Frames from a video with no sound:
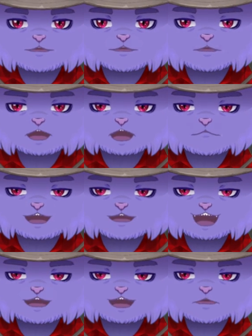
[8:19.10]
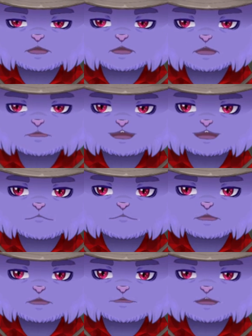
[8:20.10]
who had not had any
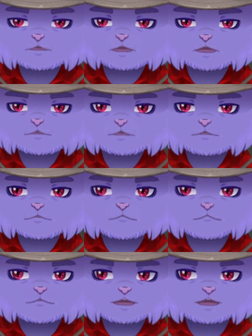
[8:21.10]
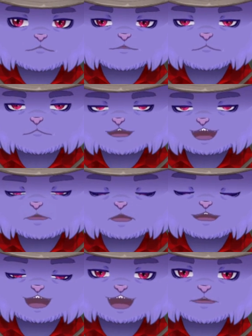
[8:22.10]
activity on his page for 4 years. So that's probably
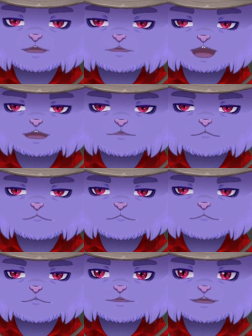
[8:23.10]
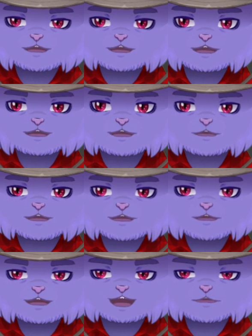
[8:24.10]
another stolen account.
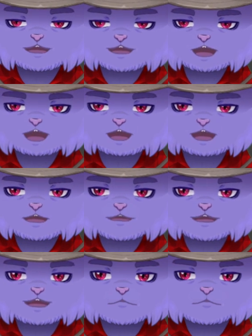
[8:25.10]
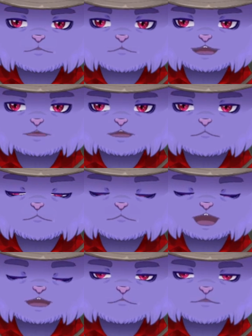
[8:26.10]
I'd say it's probably a stolen account because no
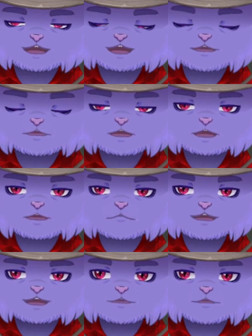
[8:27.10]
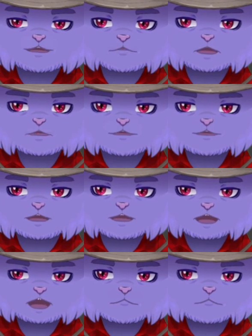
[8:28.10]
one's that stupid. Because you can just
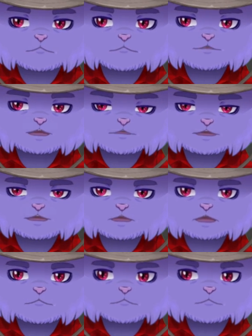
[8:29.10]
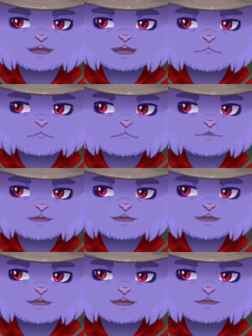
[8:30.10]
Google the guy's name and
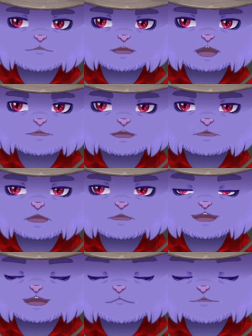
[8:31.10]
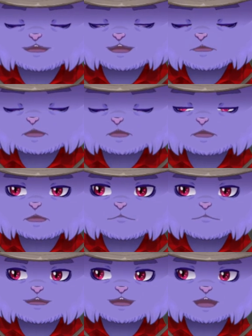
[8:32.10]
it shows that he has an active YouTube
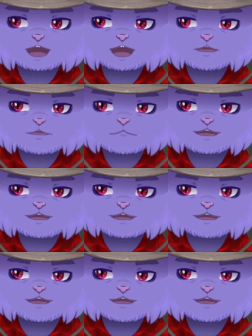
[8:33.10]
account